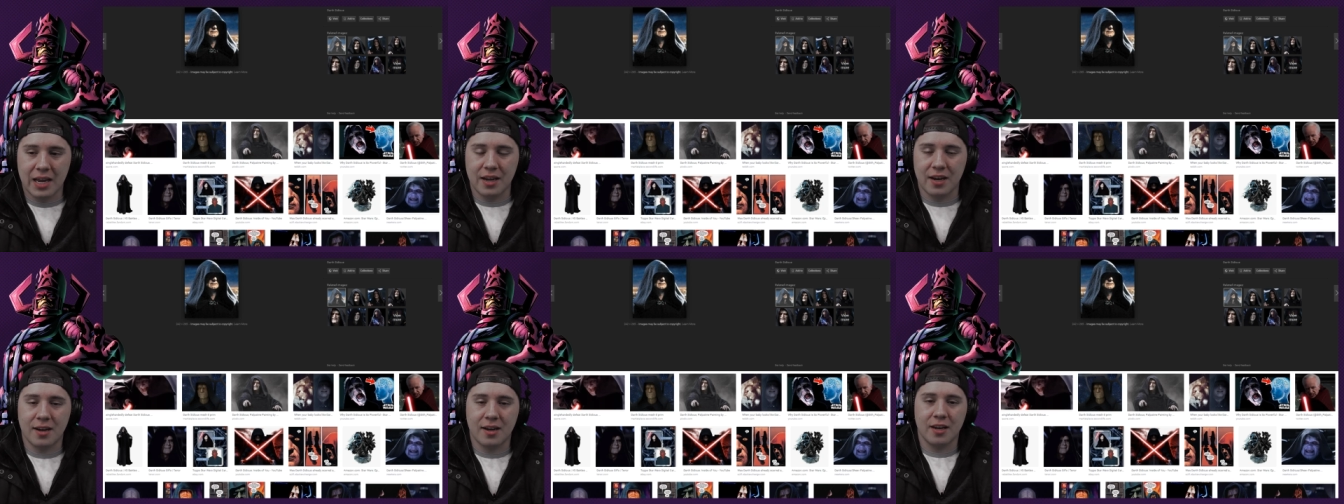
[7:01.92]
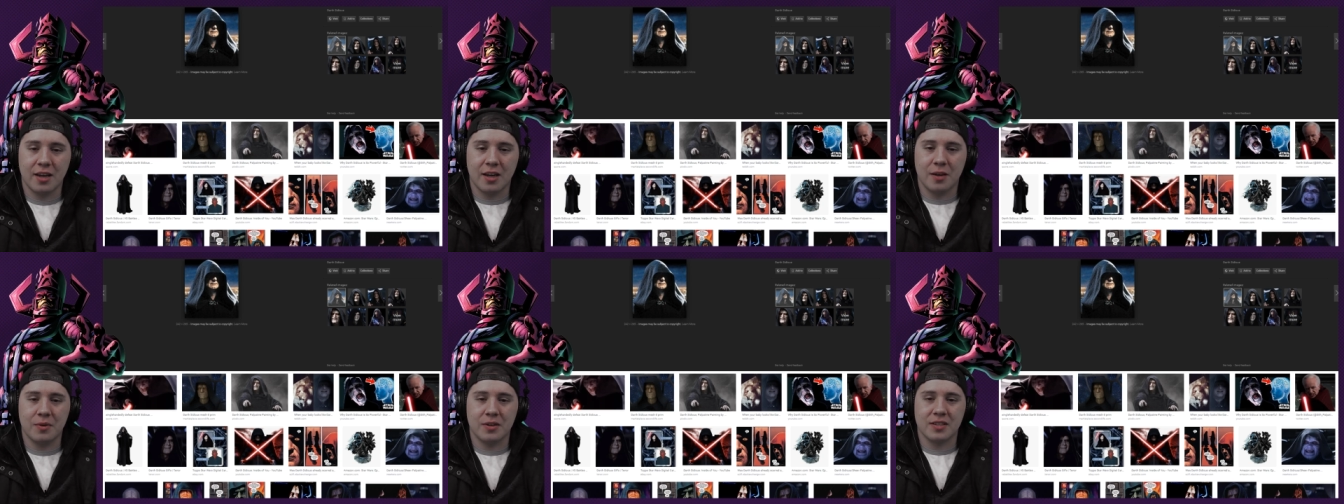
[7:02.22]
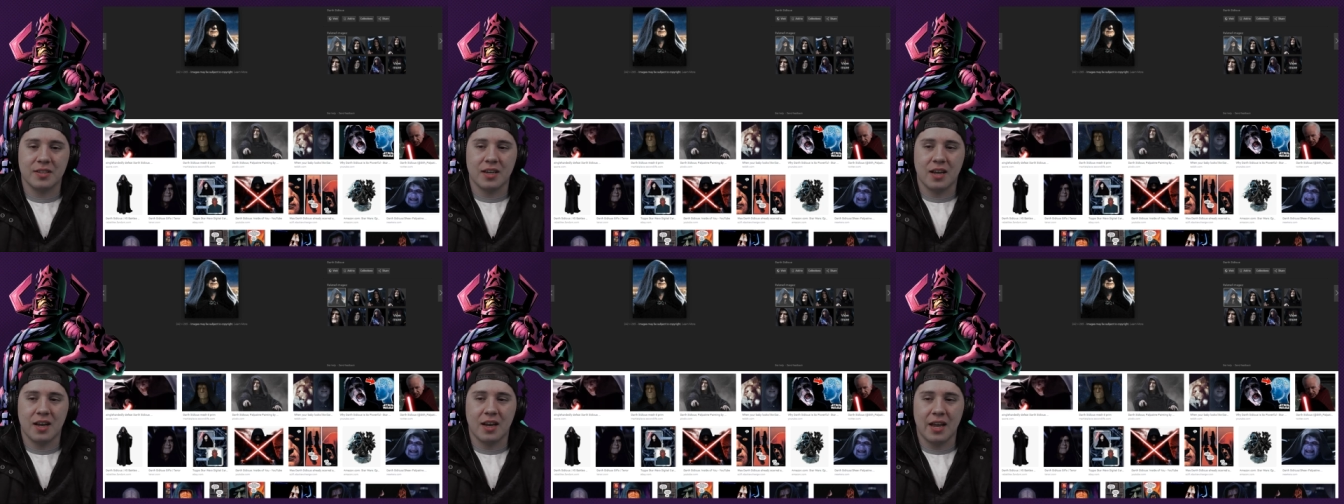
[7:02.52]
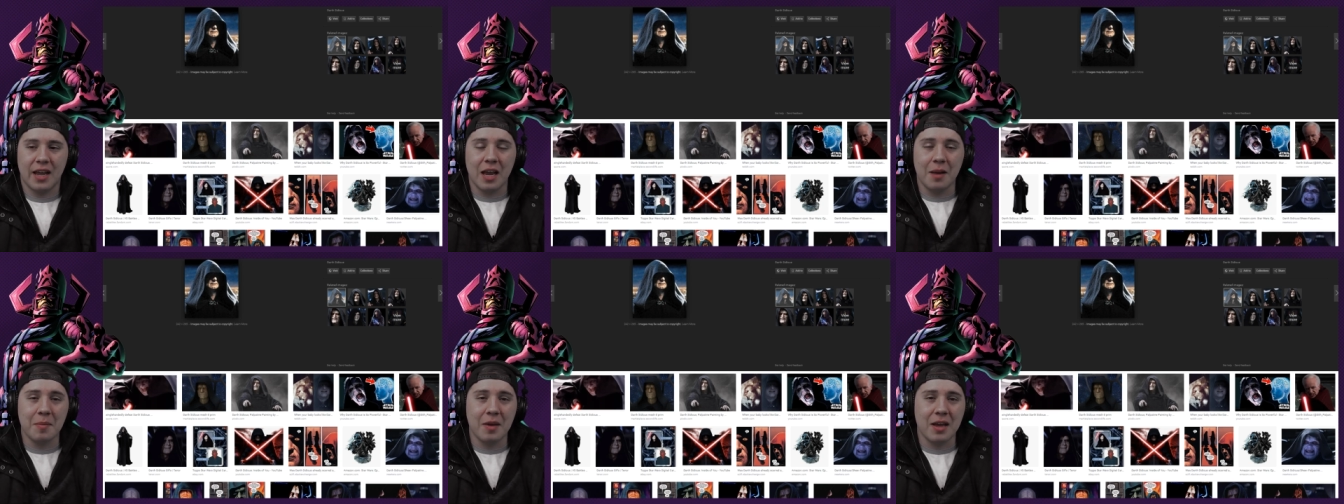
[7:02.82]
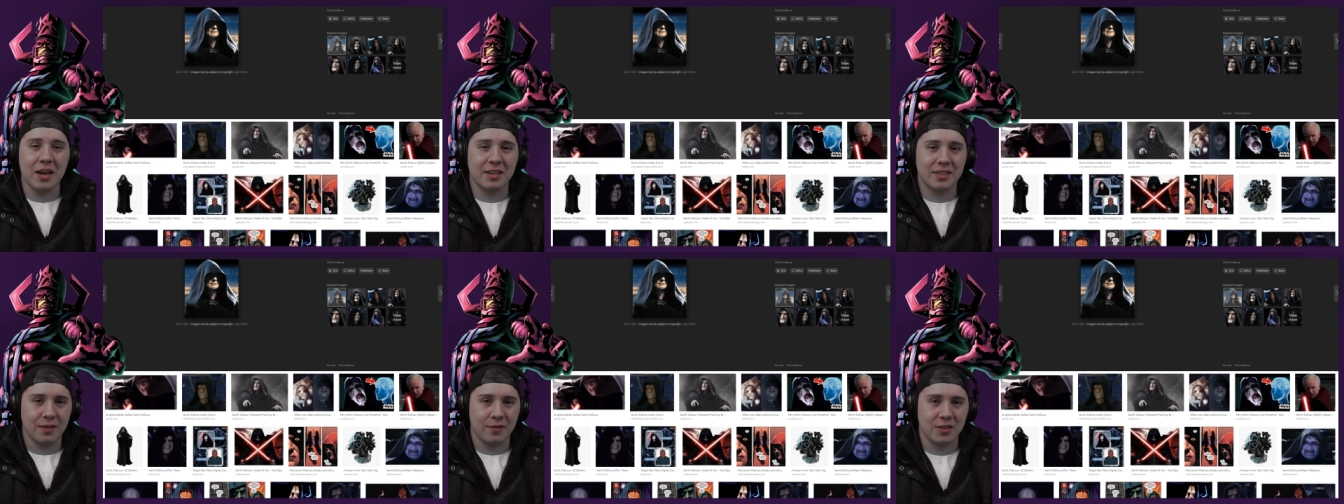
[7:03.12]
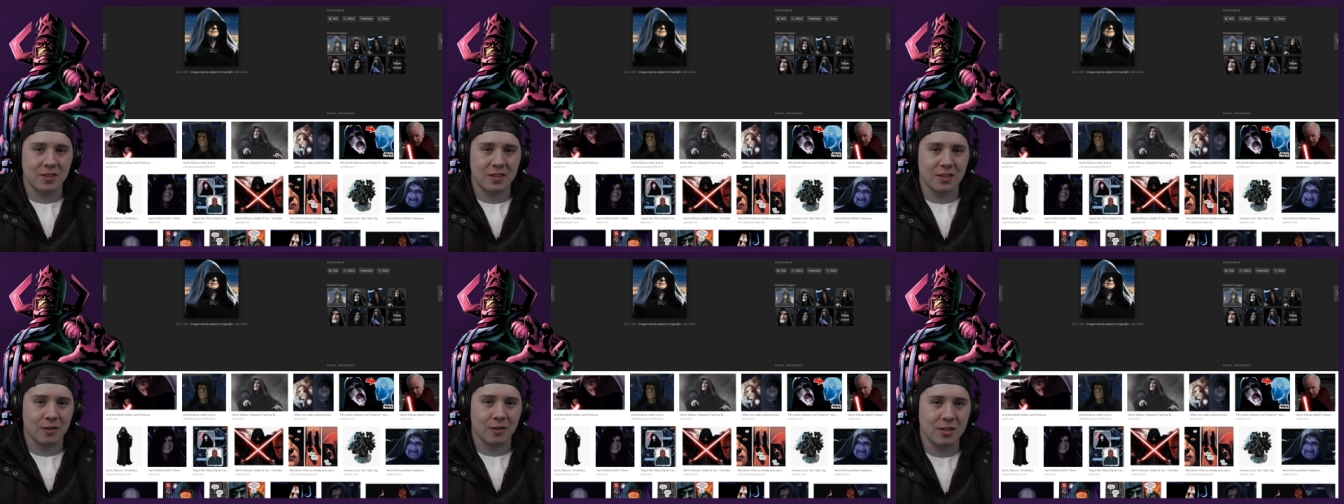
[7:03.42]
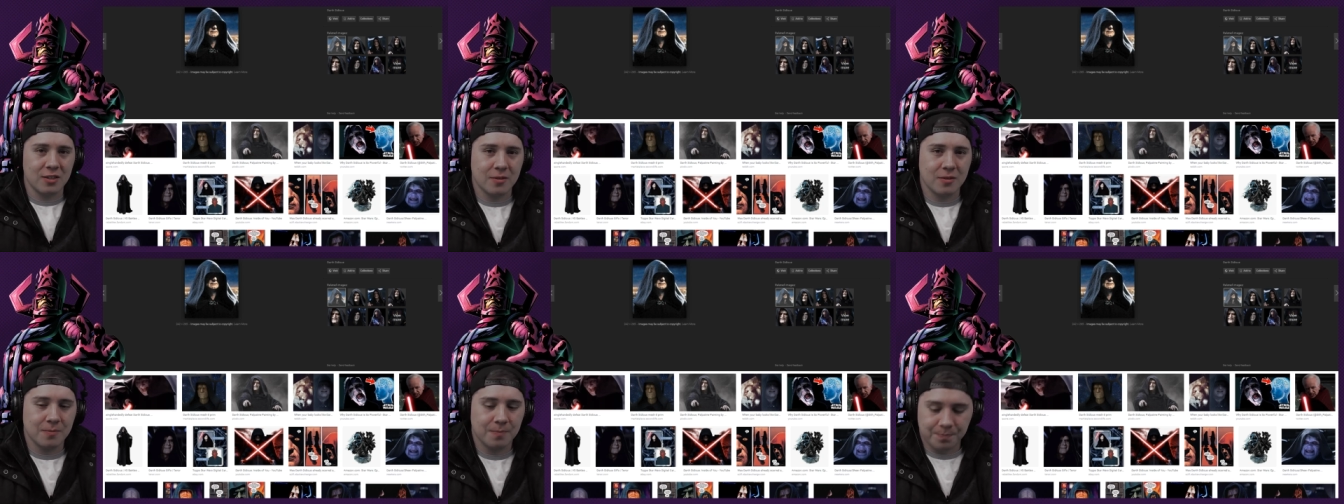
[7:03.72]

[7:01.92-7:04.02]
uh, it was an uh, animated TV series.